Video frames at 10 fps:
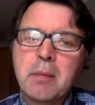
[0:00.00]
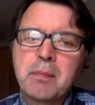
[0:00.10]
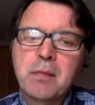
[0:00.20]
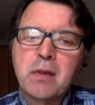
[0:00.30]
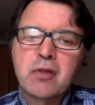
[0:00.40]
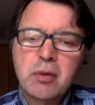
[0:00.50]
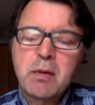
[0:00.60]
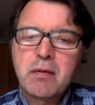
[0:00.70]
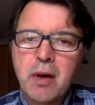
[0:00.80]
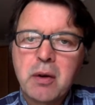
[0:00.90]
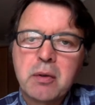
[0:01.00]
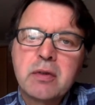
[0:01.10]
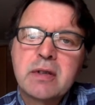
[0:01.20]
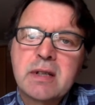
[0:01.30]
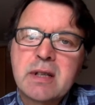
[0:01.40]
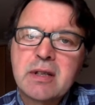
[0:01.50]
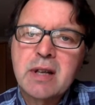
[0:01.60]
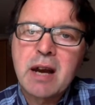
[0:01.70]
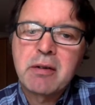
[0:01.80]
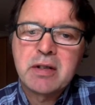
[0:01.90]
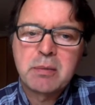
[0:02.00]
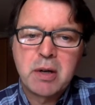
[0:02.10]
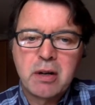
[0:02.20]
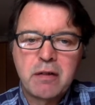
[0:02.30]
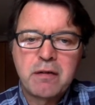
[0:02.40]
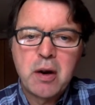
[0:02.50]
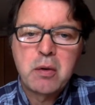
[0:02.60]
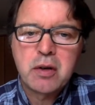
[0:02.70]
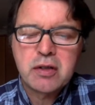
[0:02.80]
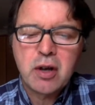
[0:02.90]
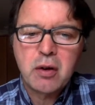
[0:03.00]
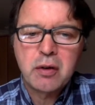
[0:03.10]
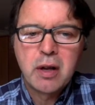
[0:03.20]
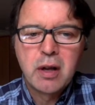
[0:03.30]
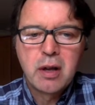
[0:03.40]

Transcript: some of those decision areas, and we're going to focus on